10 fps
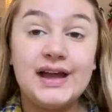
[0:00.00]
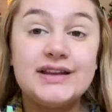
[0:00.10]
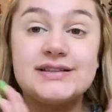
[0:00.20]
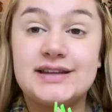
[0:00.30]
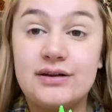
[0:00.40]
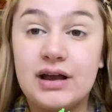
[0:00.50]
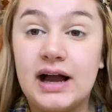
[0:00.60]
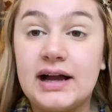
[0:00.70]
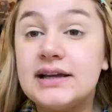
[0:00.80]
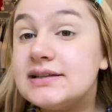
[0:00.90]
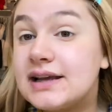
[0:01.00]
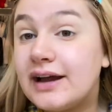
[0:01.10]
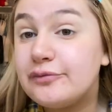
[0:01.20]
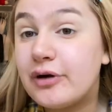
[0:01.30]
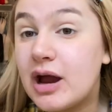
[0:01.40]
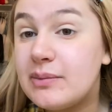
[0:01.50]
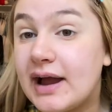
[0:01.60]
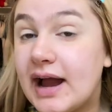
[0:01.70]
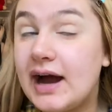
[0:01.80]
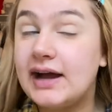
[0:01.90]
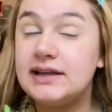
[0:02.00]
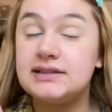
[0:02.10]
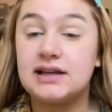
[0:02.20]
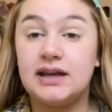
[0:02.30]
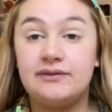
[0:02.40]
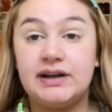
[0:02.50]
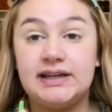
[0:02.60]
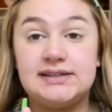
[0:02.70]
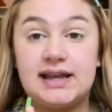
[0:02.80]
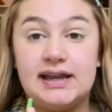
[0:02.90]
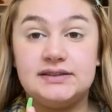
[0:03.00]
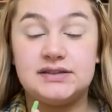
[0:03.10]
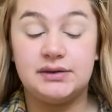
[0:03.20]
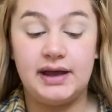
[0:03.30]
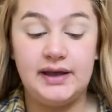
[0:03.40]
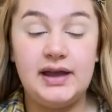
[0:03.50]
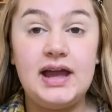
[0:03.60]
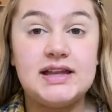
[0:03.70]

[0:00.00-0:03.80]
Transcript: So guys, I've primed my eyes and I'm ready to get into it.